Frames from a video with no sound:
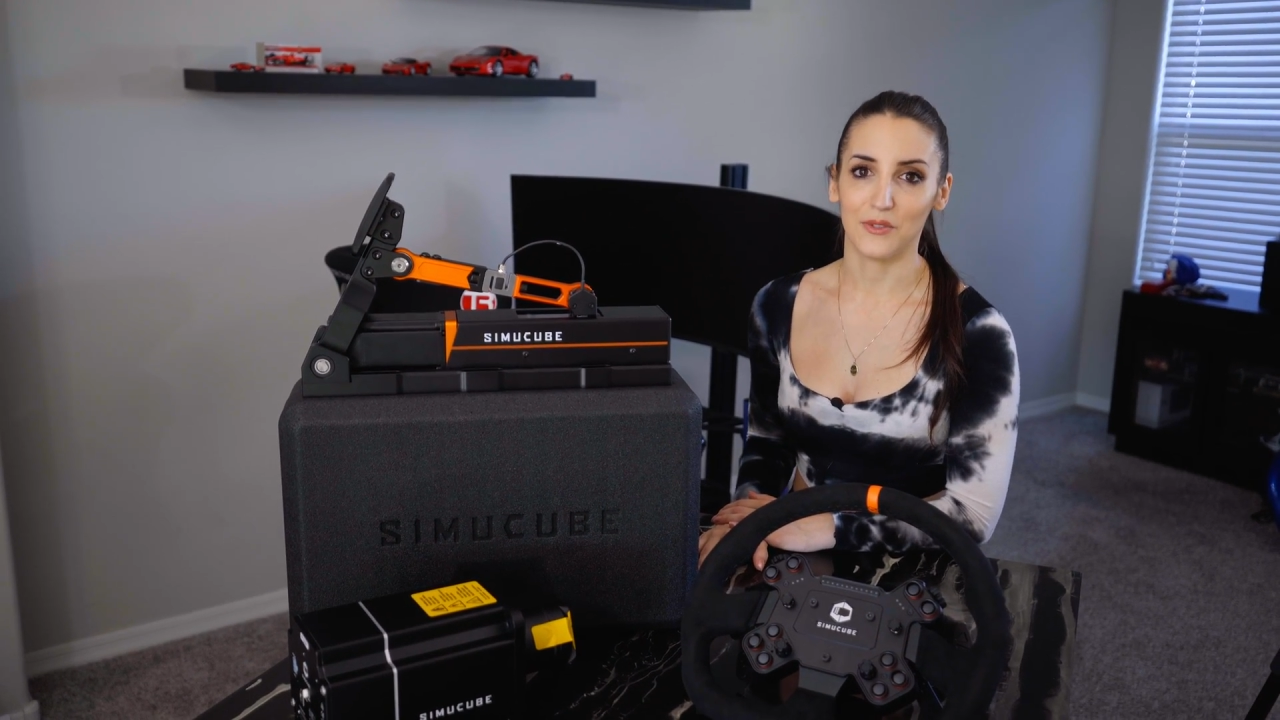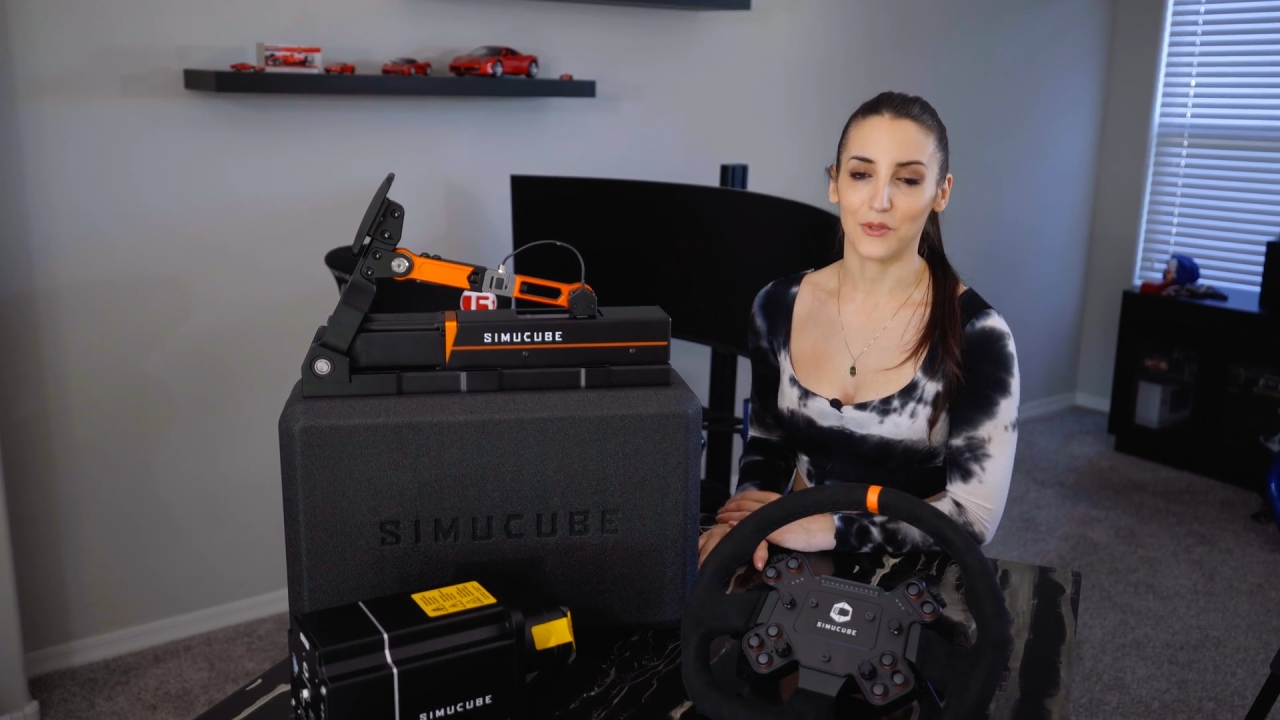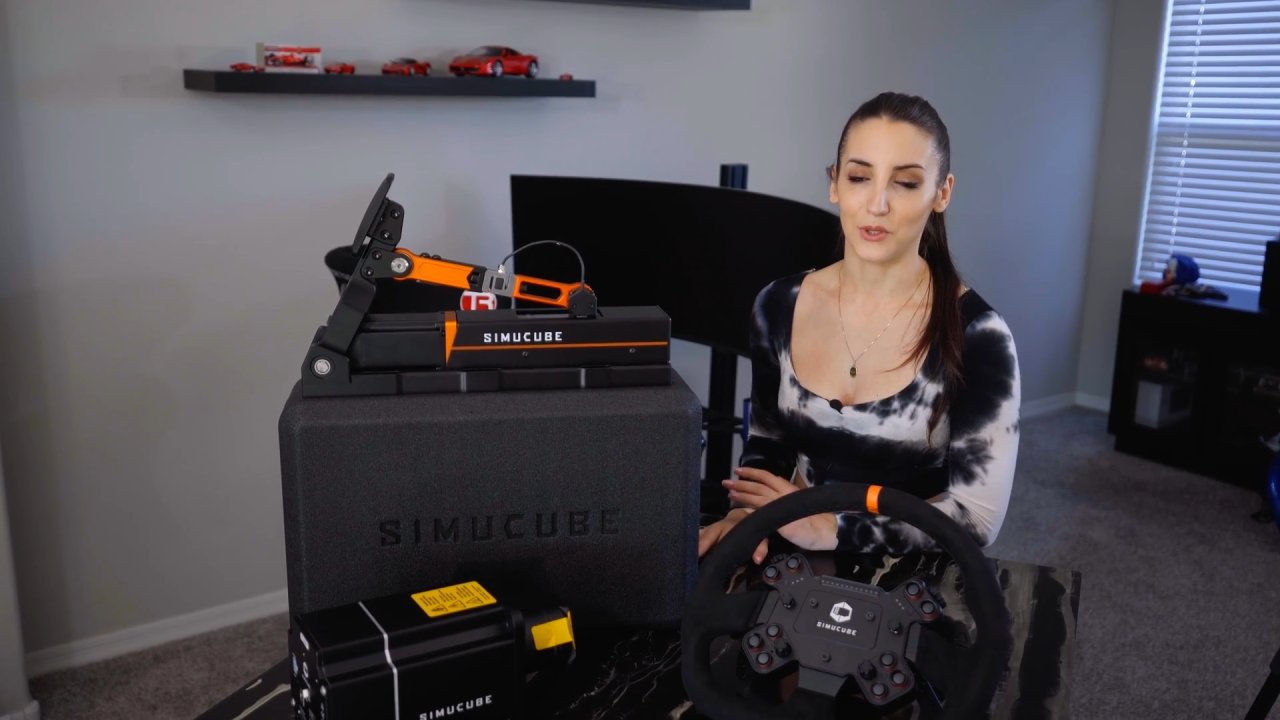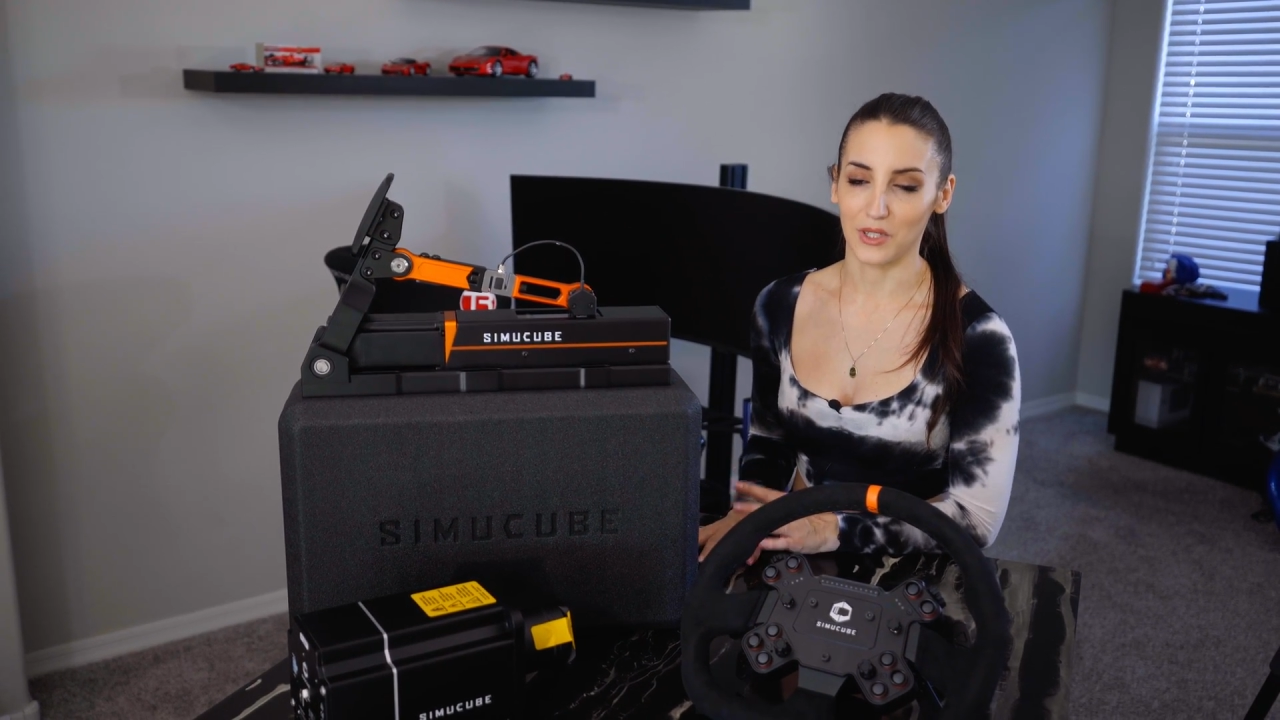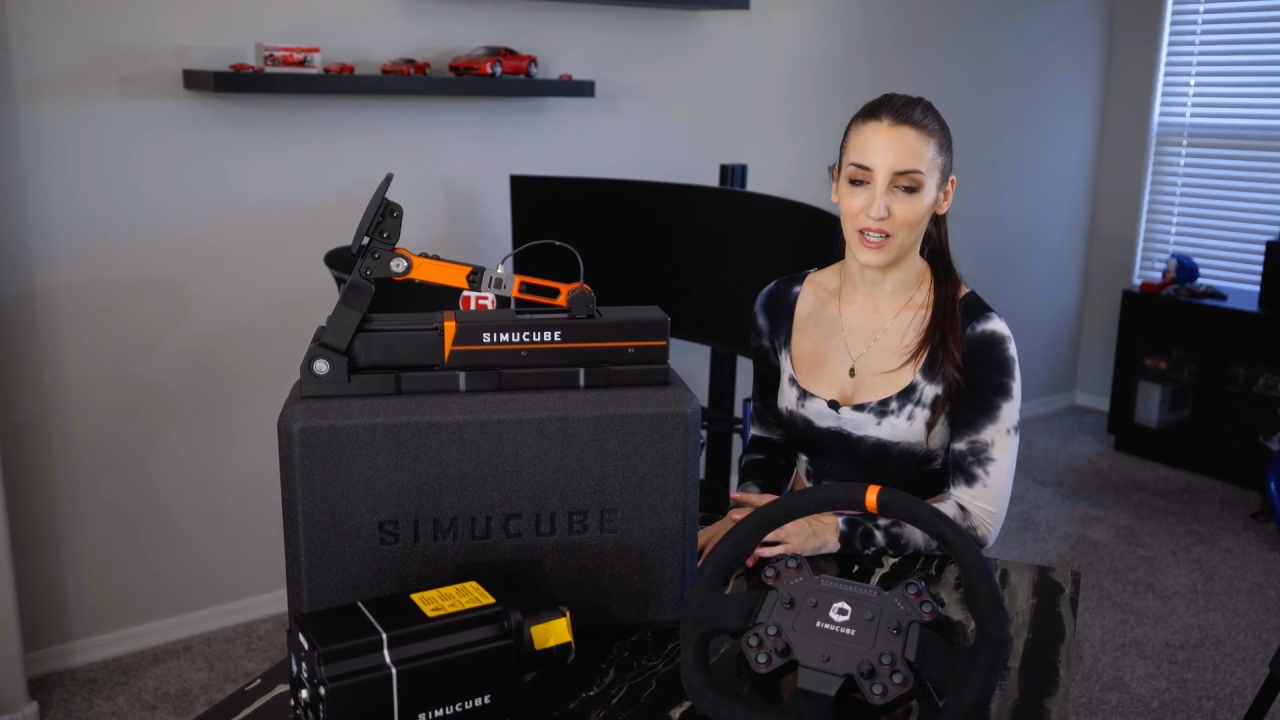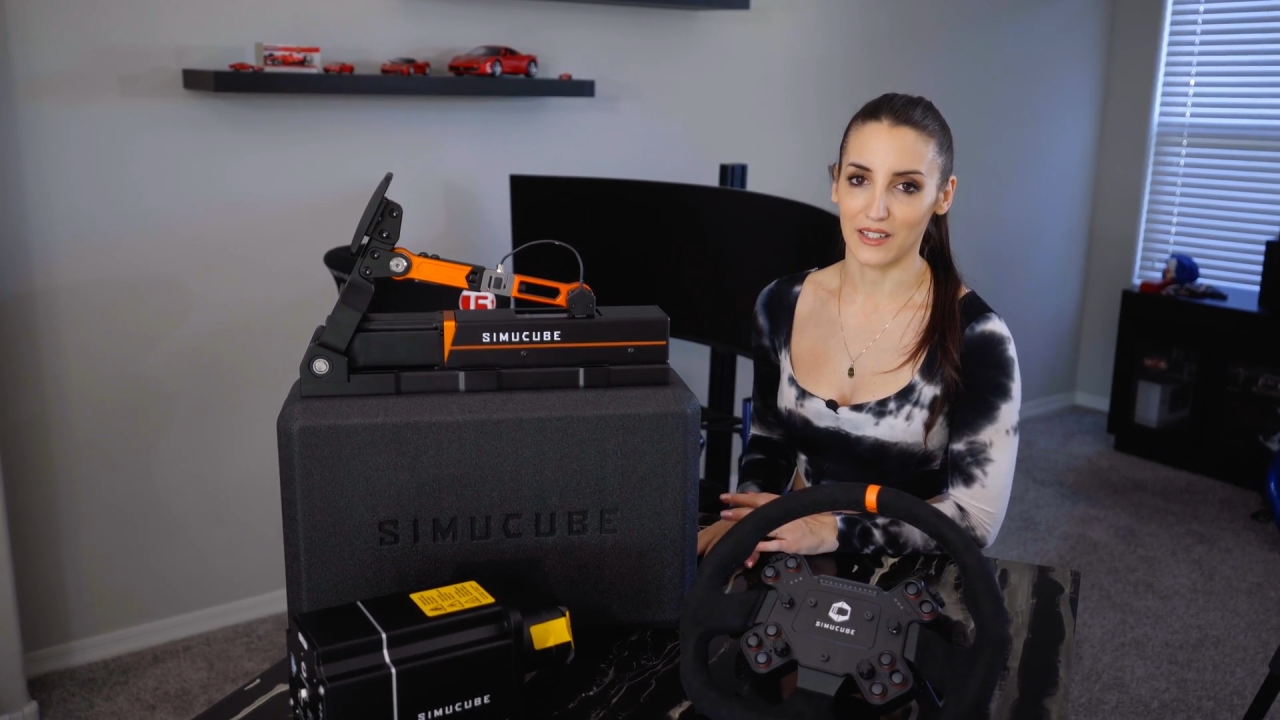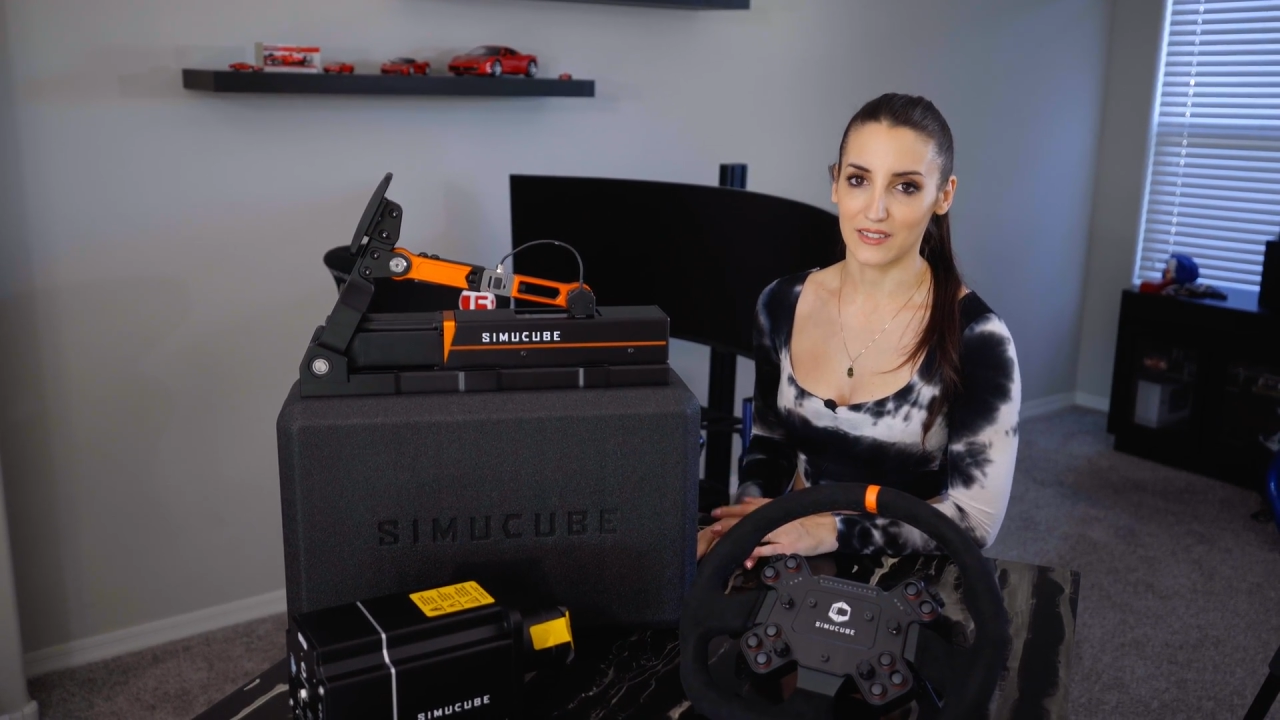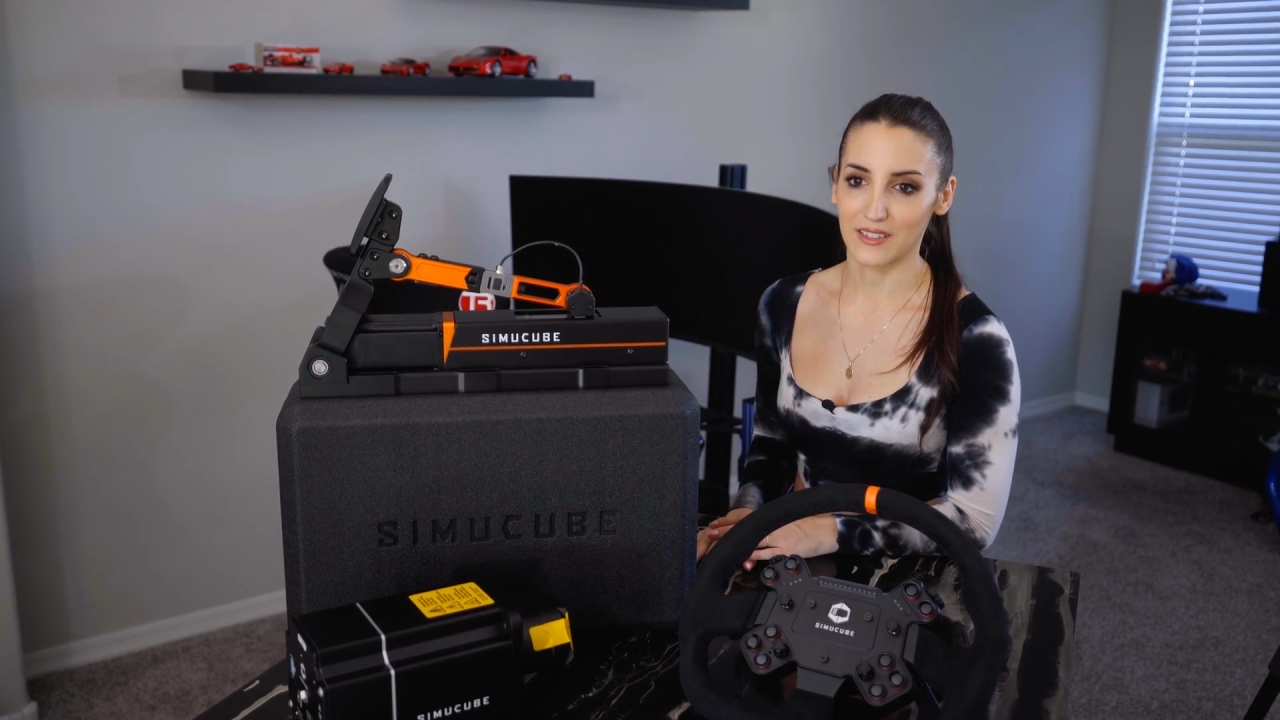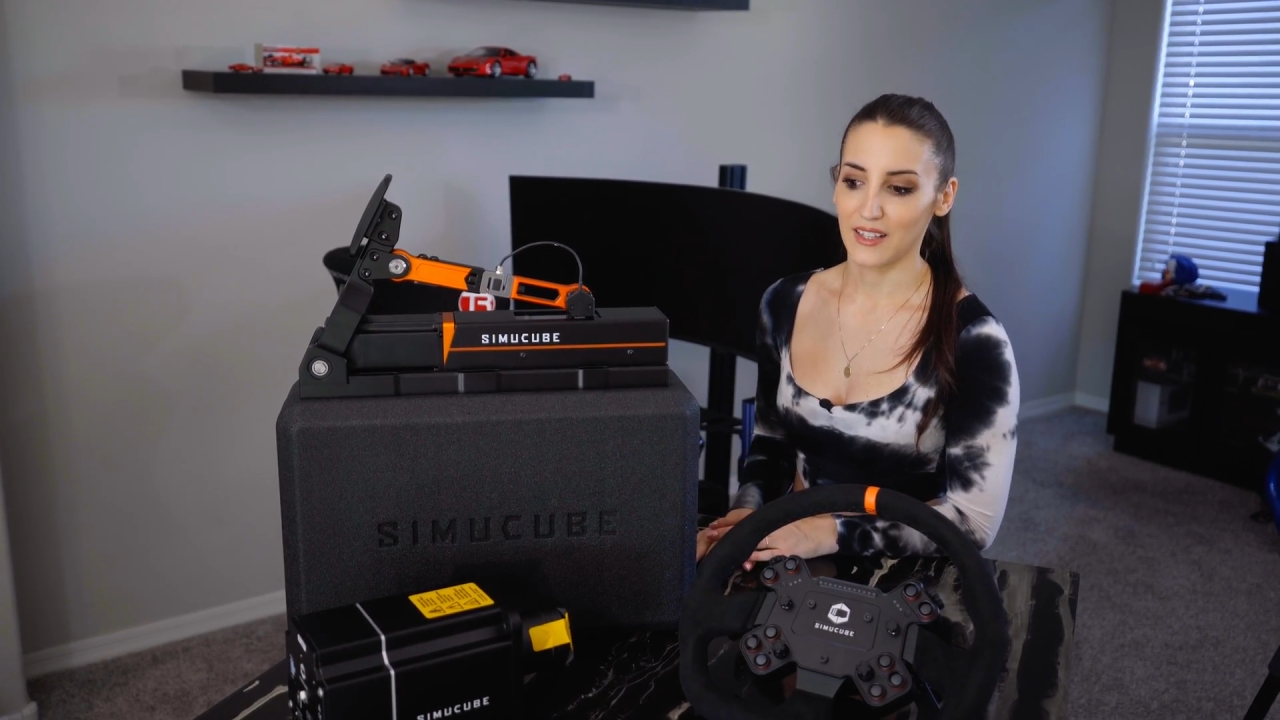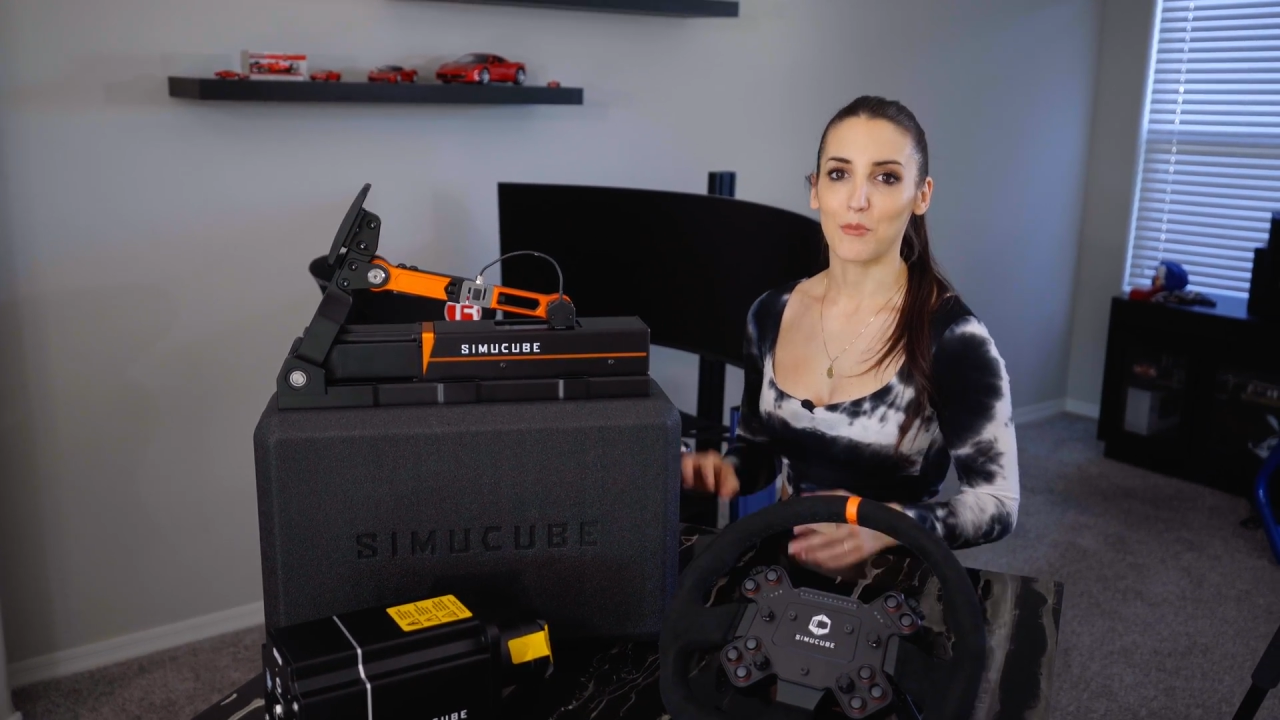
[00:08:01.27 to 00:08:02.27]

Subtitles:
for you guys.